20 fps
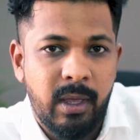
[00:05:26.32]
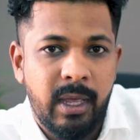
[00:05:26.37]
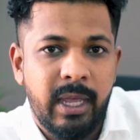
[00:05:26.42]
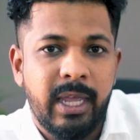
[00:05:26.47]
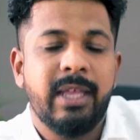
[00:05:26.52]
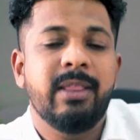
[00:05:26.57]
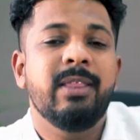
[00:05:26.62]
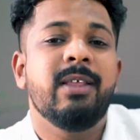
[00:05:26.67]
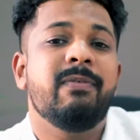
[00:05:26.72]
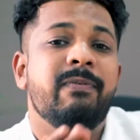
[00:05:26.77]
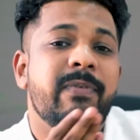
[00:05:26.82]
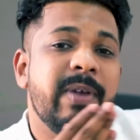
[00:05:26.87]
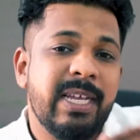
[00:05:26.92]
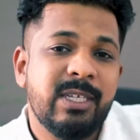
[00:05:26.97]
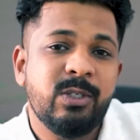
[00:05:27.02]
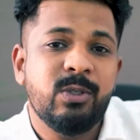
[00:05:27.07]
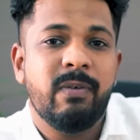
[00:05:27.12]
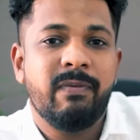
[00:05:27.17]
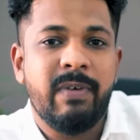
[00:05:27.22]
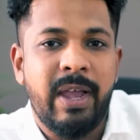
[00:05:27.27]
in the
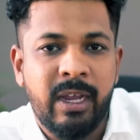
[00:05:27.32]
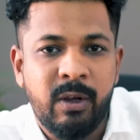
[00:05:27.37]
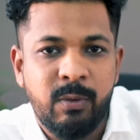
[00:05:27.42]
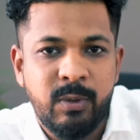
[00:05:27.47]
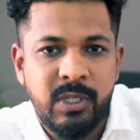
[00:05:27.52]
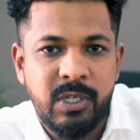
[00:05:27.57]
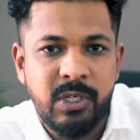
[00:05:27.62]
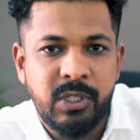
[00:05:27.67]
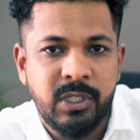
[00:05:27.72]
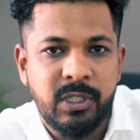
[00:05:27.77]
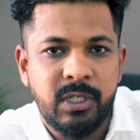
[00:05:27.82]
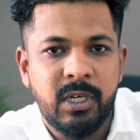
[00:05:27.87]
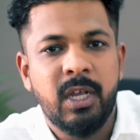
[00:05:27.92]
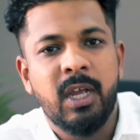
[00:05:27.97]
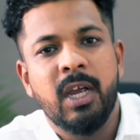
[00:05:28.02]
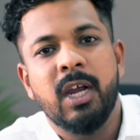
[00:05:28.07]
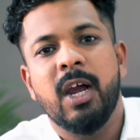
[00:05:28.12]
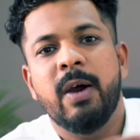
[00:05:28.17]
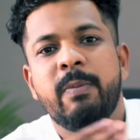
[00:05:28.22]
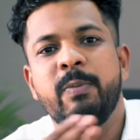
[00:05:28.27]
phase of
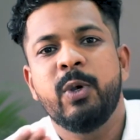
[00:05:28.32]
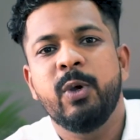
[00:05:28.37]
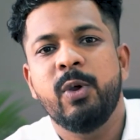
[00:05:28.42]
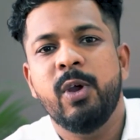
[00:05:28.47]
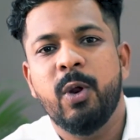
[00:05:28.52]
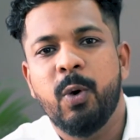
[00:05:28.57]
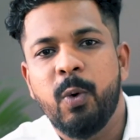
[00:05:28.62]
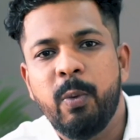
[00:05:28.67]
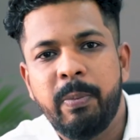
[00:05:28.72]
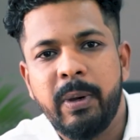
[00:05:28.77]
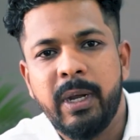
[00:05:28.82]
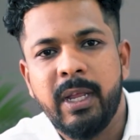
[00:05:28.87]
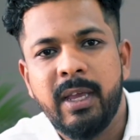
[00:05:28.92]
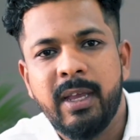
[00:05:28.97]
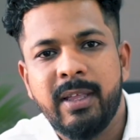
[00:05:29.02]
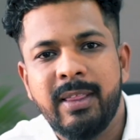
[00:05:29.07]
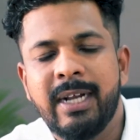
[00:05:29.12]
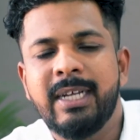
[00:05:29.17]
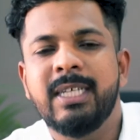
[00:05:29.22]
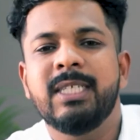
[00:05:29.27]
acquisition come to your
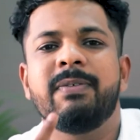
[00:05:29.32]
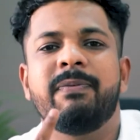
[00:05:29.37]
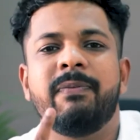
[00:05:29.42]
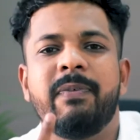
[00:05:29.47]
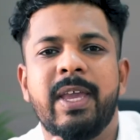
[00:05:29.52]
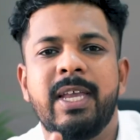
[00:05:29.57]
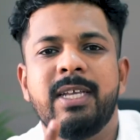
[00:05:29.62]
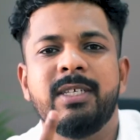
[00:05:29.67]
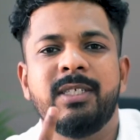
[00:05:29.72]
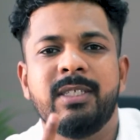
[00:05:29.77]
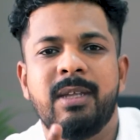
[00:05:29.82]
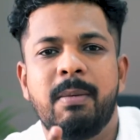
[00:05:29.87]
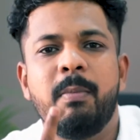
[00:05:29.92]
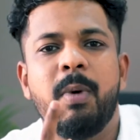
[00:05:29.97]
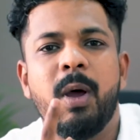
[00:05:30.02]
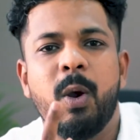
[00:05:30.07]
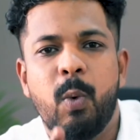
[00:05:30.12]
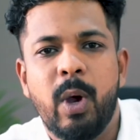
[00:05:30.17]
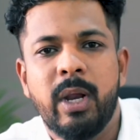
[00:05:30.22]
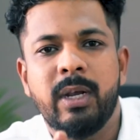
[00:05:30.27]
OPD. That is phase
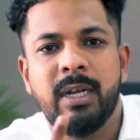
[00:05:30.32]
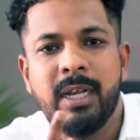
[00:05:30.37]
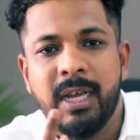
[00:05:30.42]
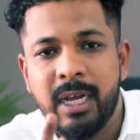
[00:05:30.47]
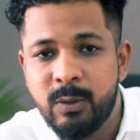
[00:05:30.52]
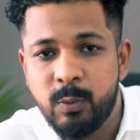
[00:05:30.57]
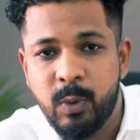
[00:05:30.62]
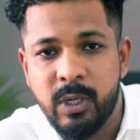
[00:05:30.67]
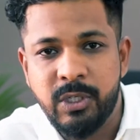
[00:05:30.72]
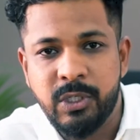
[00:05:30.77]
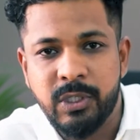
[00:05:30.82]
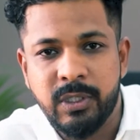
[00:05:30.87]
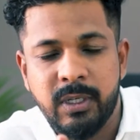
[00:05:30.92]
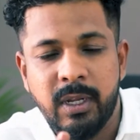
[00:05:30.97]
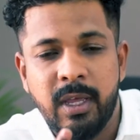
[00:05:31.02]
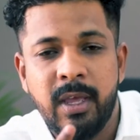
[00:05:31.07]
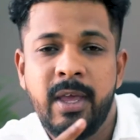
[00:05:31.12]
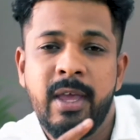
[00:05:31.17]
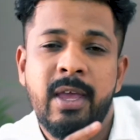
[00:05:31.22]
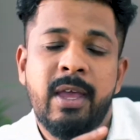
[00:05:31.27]
number 1, conversion.
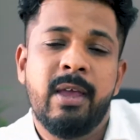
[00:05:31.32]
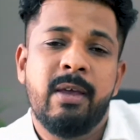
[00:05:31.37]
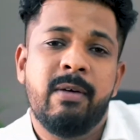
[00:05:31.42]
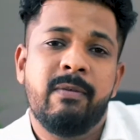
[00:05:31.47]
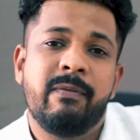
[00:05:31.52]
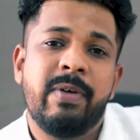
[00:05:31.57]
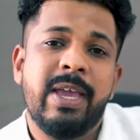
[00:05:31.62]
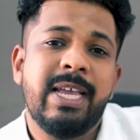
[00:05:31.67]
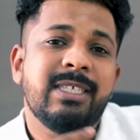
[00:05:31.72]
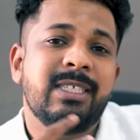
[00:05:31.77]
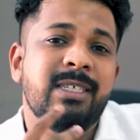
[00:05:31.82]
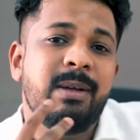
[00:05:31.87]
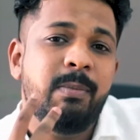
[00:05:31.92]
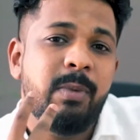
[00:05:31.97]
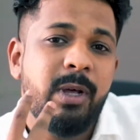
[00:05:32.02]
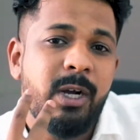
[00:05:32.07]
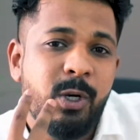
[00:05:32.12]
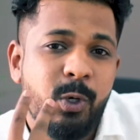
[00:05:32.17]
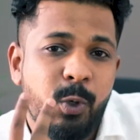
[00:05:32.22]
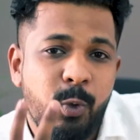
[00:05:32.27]
Phase
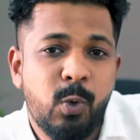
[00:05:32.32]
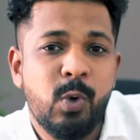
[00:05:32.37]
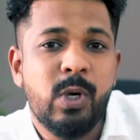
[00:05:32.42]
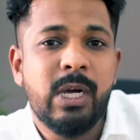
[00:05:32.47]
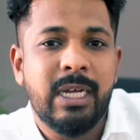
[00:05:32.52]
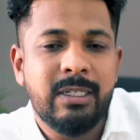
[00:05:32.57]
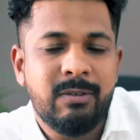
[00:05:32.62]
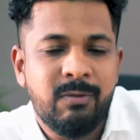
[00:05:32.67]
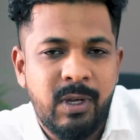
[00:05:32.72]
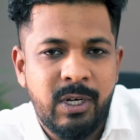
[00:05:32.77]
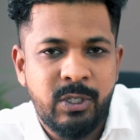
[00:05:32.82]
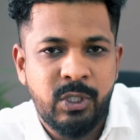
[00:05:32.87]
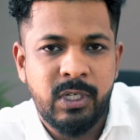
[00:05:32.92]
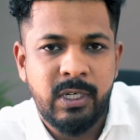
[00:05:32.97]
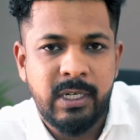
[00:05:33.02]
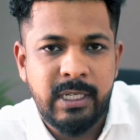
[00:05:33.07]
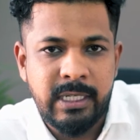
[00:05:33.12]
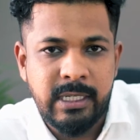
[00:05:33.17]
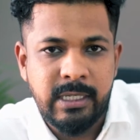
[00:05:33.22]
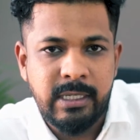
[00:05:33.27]
number 2
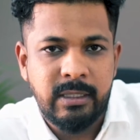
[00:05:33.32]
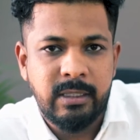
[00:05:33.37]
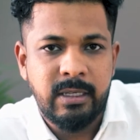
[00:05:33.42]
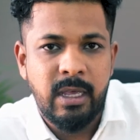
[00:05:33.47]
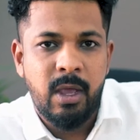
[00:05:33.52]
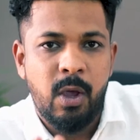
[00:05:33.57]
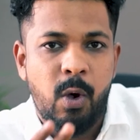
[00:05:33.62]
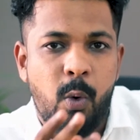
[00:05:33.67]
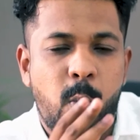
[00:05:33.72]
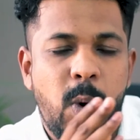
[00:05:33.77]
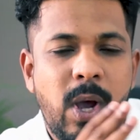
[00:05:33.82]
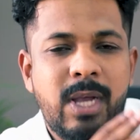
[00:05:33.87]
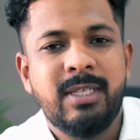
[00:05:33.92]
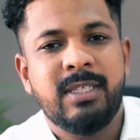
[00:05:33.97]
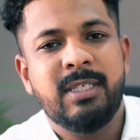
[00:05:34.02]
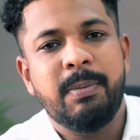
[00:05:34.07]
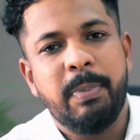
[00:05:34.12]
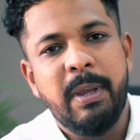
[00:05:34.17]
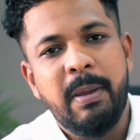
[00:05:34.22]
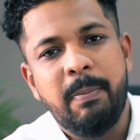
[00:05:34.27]
conversion is
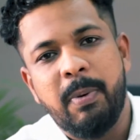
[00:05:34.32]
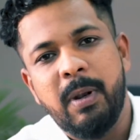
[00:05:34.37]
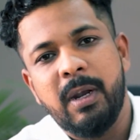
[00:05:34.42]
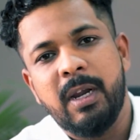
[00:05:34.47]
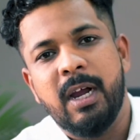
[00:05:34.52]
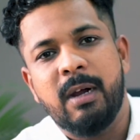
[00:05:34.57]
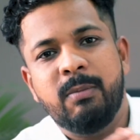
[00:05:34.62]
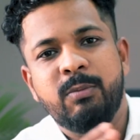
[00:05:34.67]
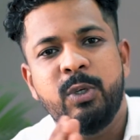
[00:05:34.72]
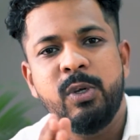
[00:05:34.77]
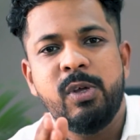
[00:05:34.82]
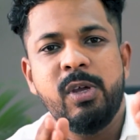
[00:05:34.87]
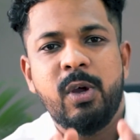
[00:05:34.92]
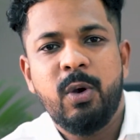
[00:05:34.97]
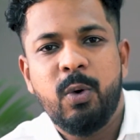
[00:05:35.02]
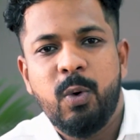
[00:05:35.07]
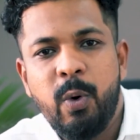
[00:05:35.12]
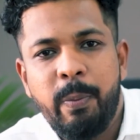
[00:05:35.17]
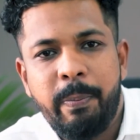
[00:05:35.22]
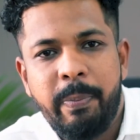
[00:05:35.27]
once people come to your
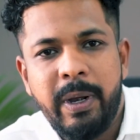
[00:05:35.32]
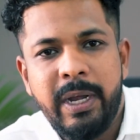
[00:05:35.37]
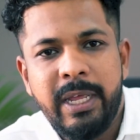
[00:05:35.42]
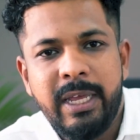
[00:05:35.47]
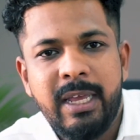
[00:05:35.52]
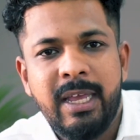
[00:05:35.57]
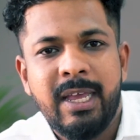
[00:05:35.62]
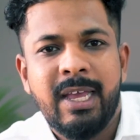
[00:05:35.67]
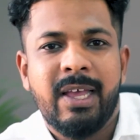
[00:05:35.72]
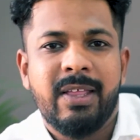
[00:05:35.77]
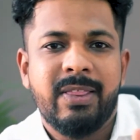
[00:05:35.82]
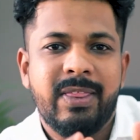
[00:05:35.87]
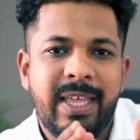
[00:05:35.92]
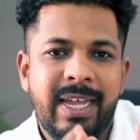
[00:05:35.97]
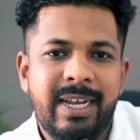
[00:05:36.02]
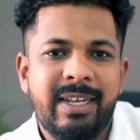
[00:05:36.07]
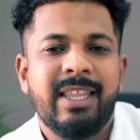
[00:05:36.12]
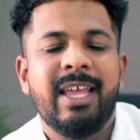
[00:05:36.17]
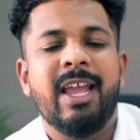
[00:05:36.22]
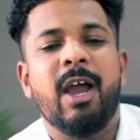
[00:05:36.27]
OPD,
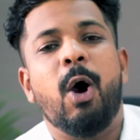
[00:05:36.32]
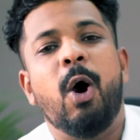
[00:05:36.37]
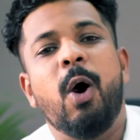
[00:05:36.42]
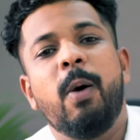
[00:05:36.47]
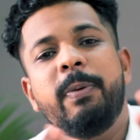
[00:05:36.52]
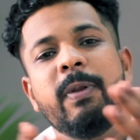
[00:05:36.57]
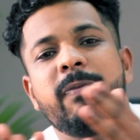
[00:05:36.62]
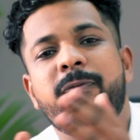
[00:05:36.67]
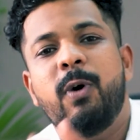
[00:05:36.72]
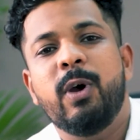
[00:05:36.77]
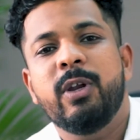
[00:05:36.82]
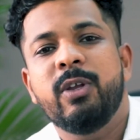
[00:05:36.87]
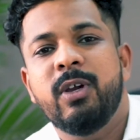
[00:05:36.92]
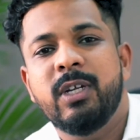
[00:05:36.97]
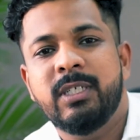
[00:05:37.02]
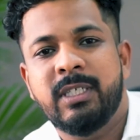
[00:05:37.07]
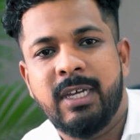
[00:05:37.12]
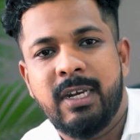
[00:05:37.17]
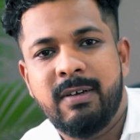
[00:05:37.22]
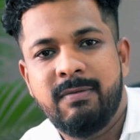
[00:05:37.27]
then they opt for
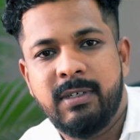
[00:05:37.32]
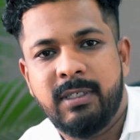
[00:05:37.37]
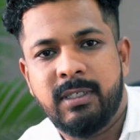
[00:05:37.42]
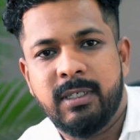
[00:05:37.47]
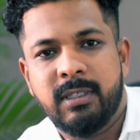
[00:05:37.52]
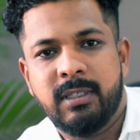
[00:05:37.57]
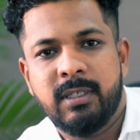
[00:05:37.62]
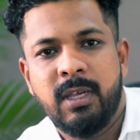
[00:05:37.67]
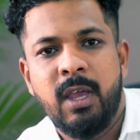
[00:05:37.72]
your services.